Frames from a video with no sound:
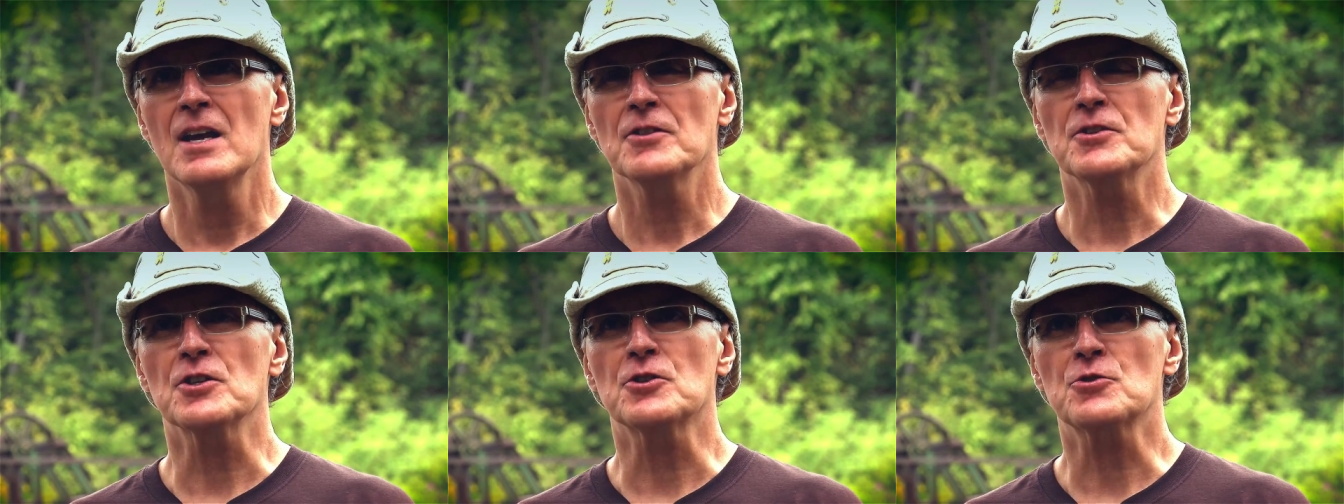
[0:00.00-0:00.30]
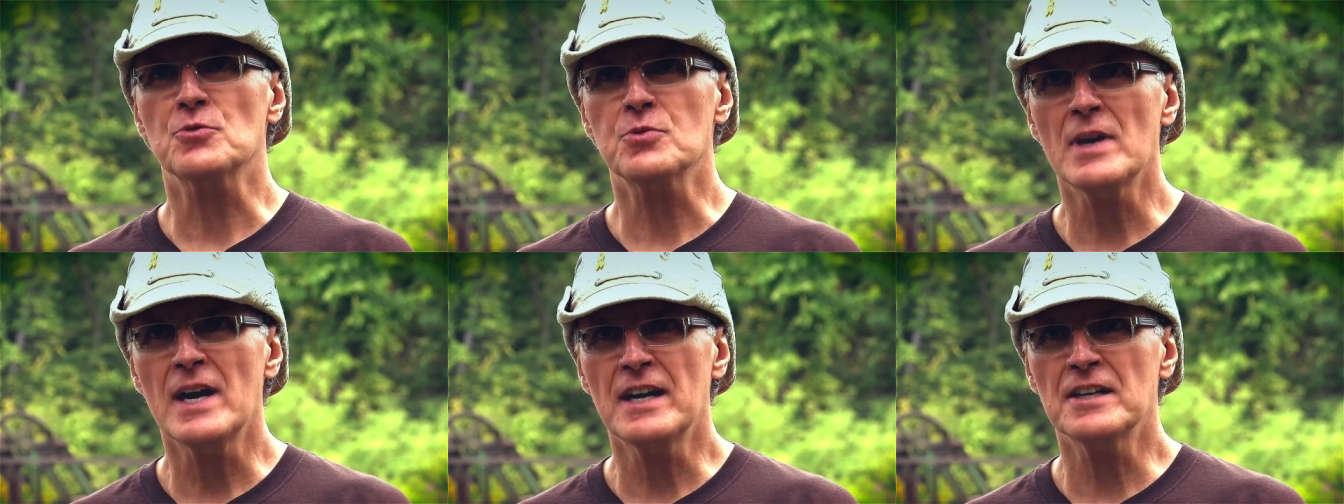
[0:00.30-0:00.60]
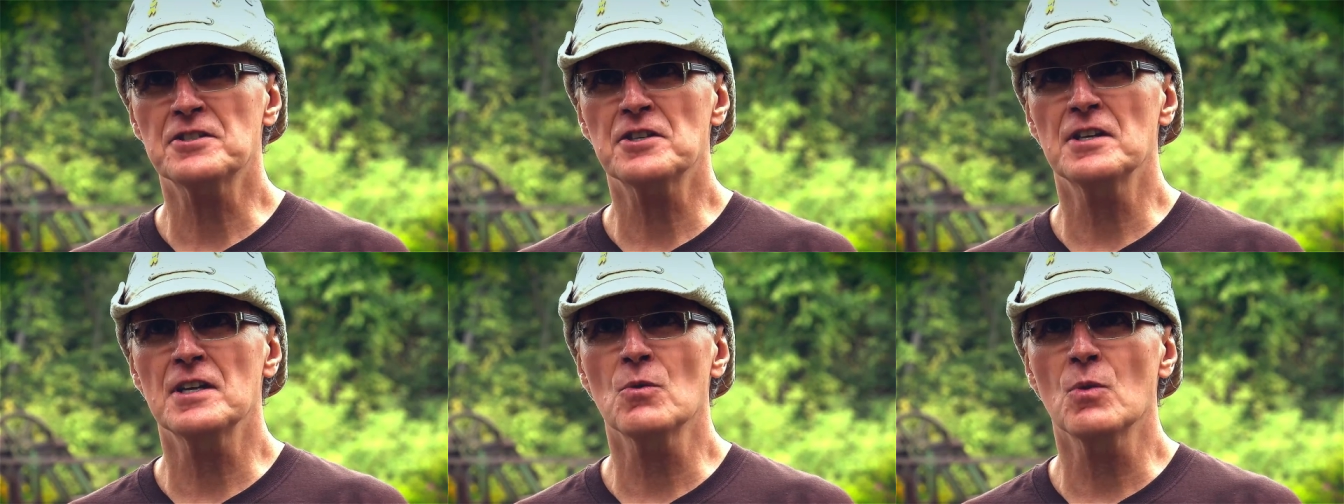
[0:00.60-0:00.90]
The
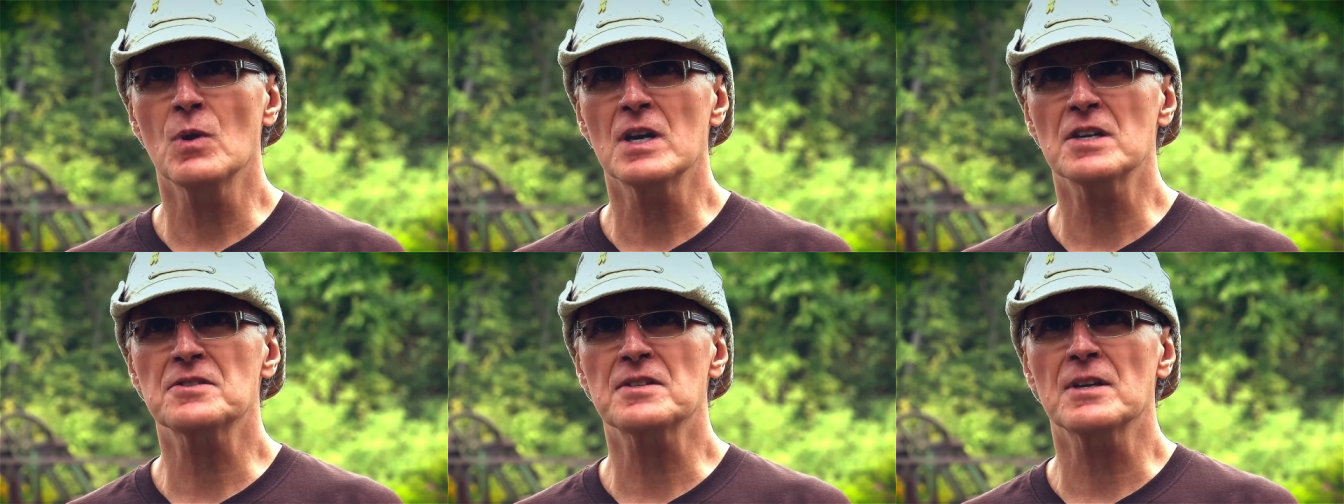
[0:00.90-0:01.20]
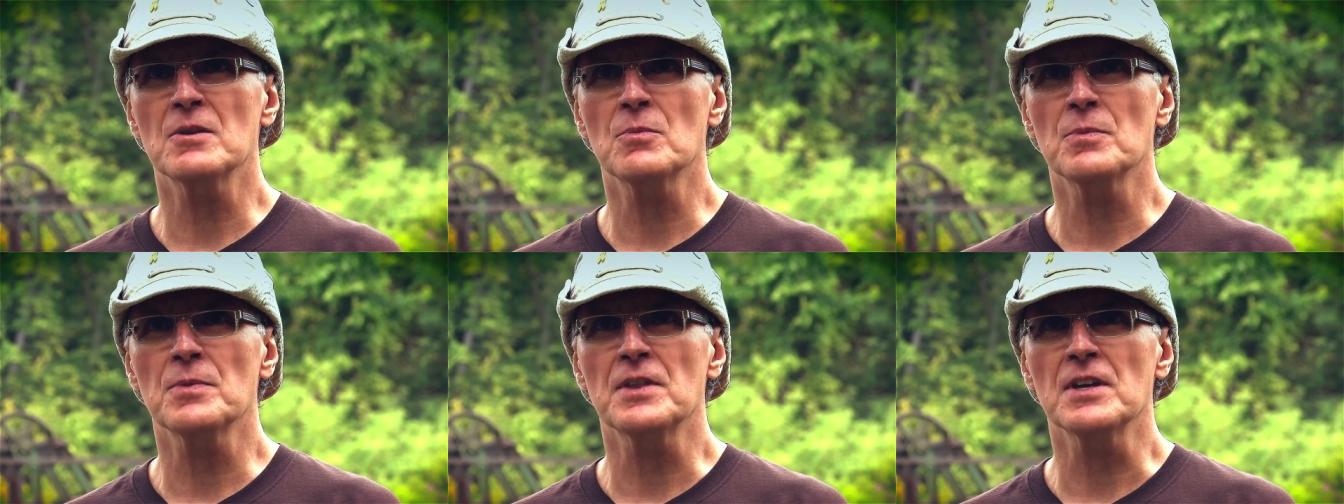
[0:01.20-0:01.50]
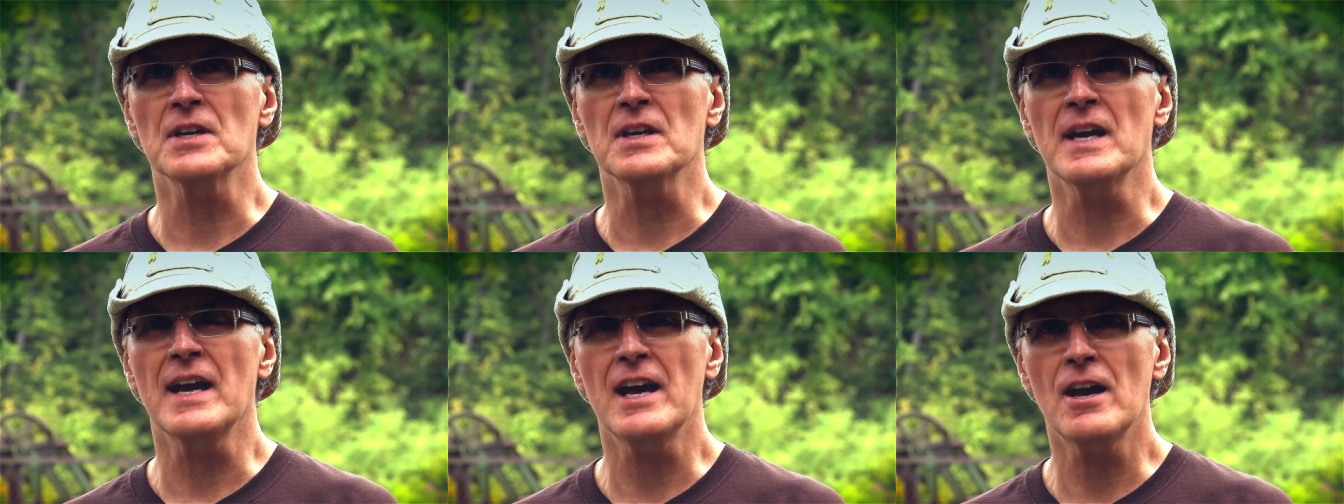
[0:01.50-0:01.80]
tragedy was
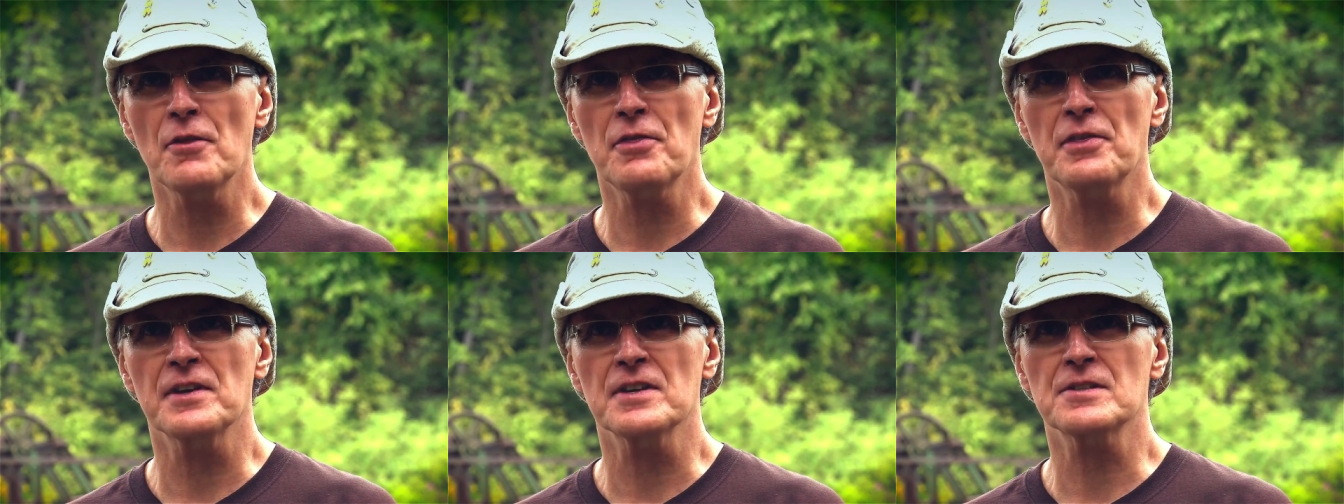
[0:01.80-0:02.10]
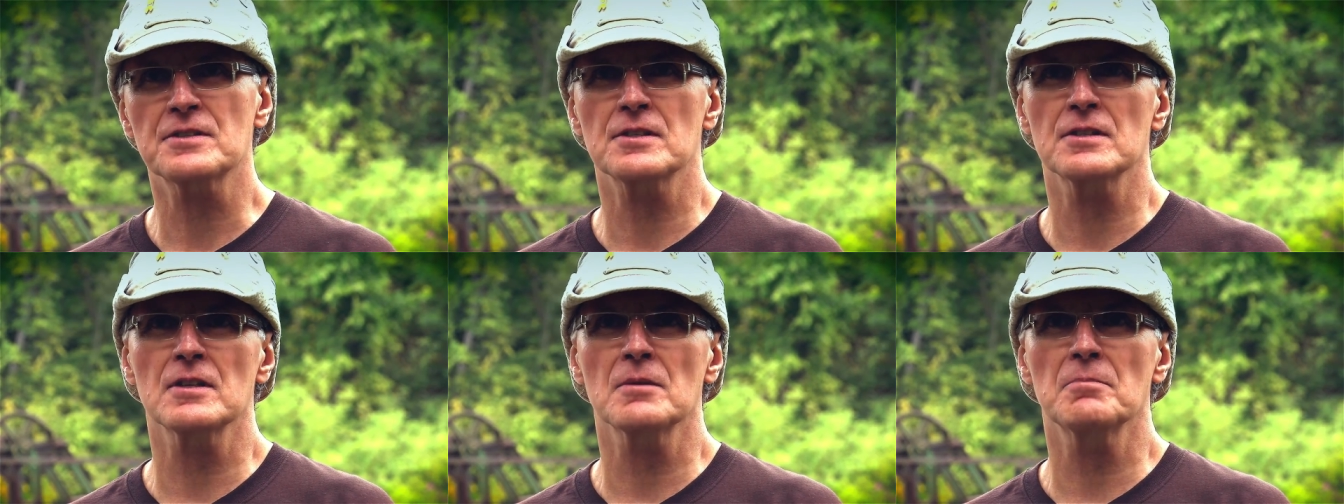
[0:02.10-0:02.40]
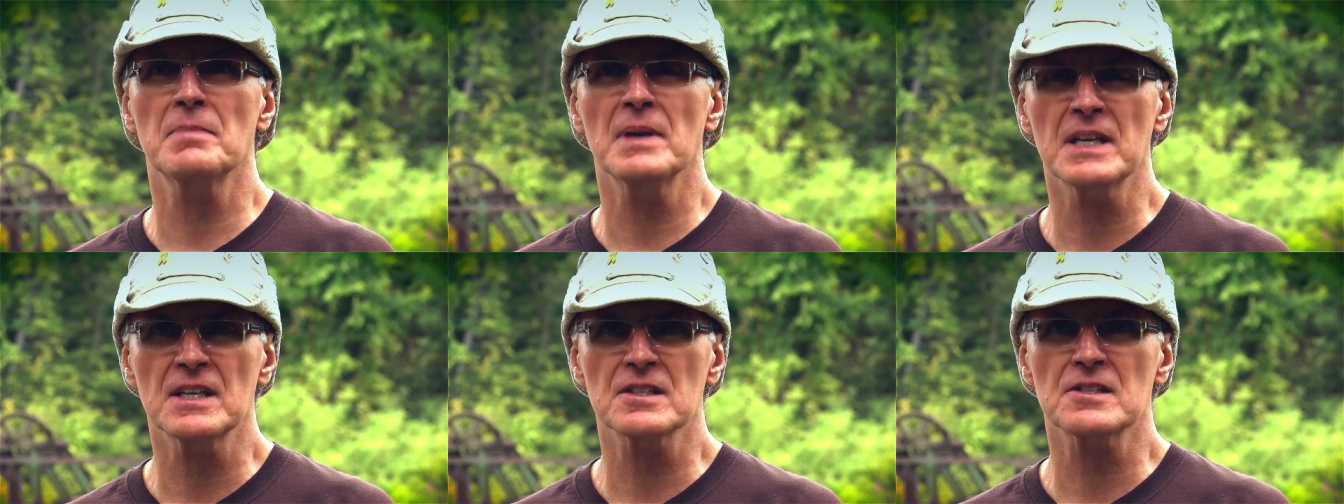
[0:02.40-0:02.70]
the healthiest and the
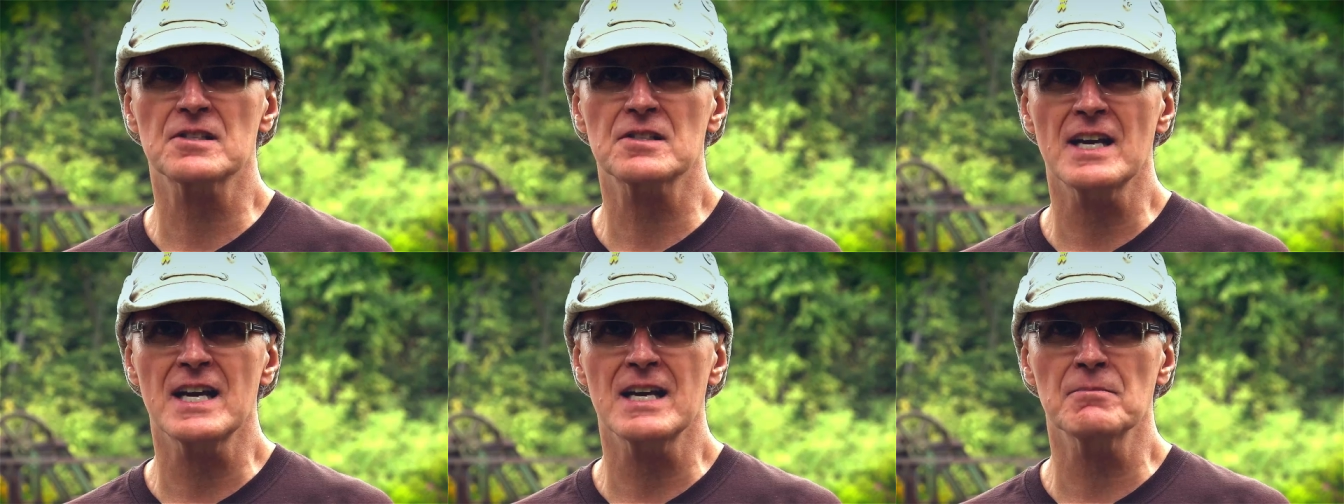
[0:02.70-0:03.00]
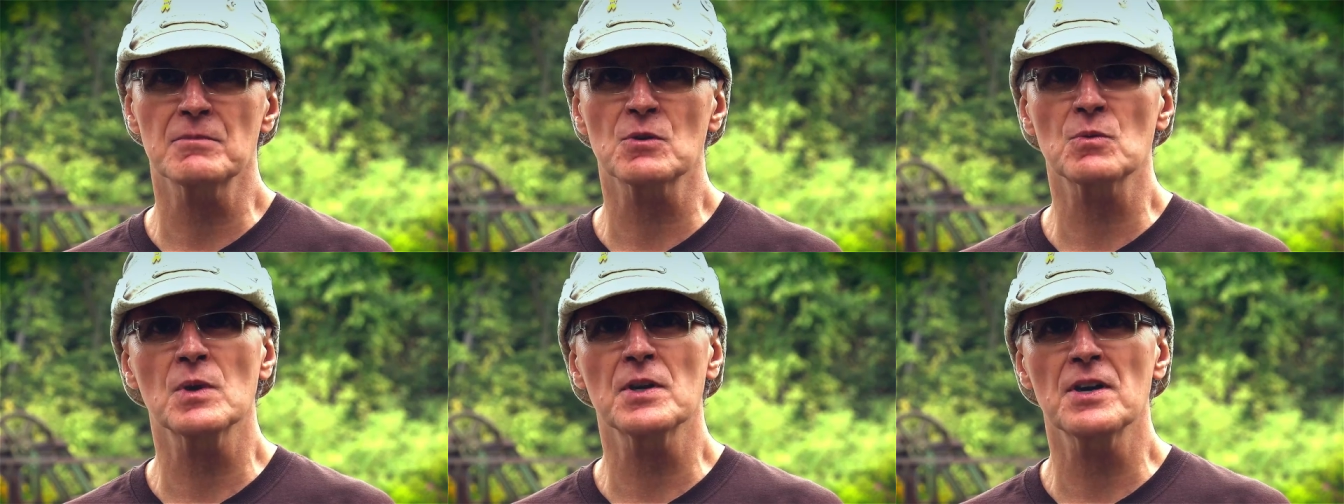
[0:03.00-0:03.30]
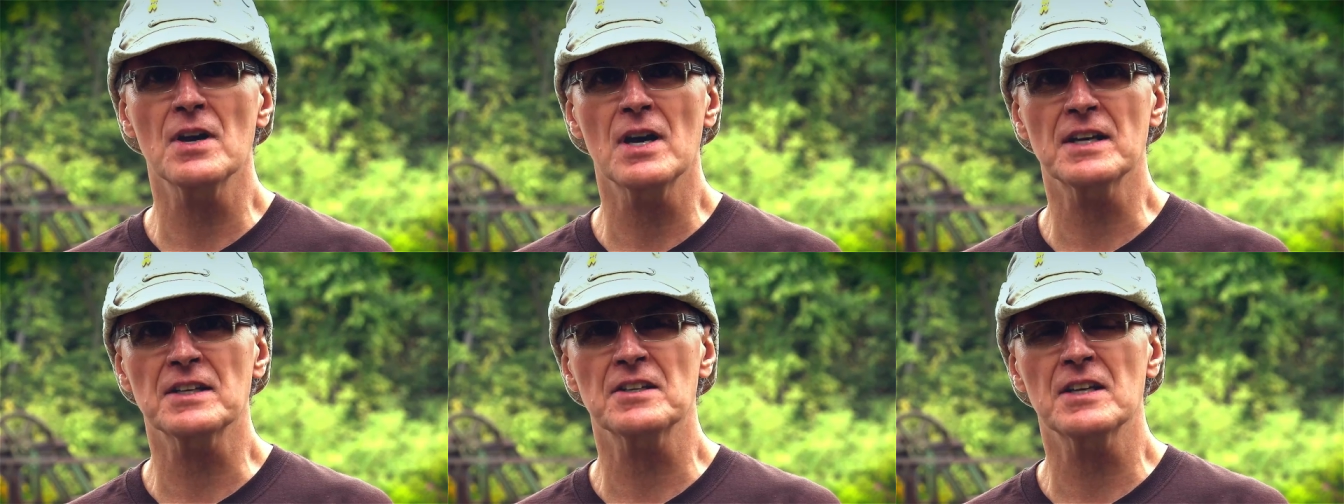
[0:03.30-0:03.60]
biggest salmon were
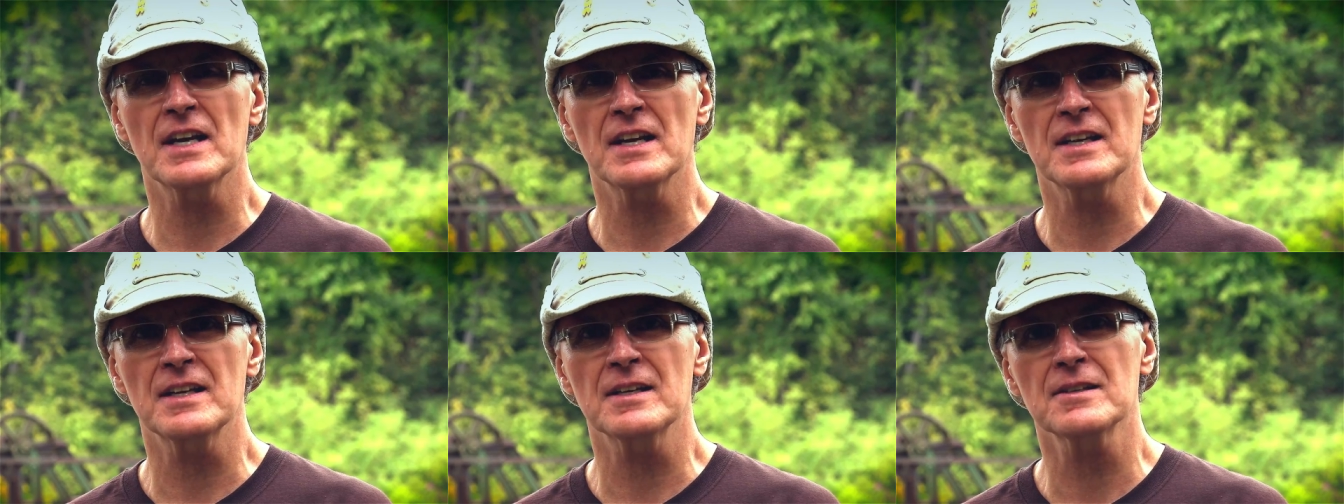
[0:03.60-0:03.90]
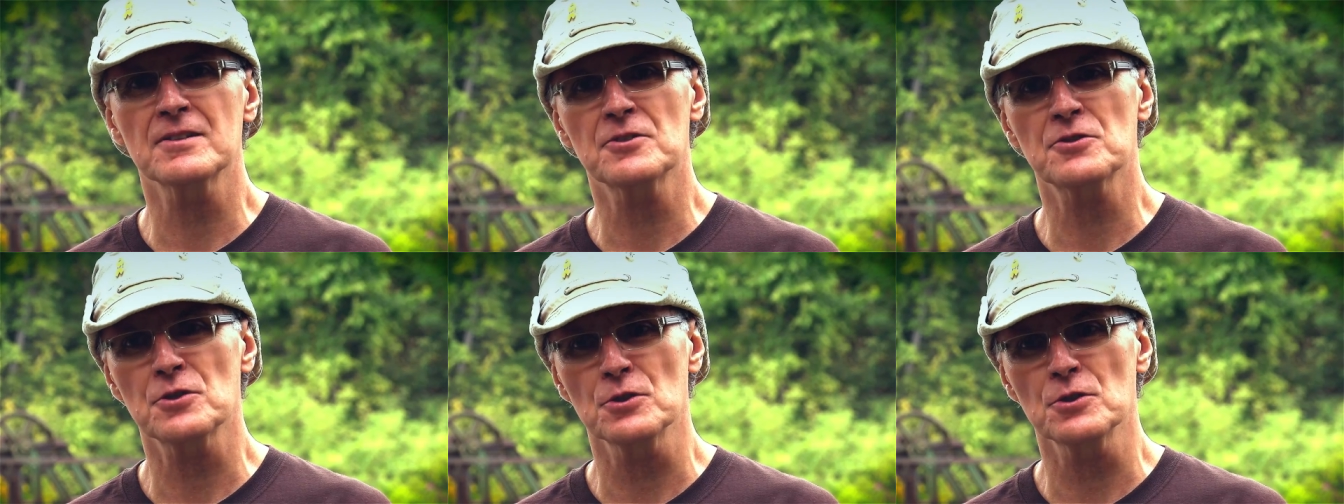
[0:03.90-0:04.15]
not getting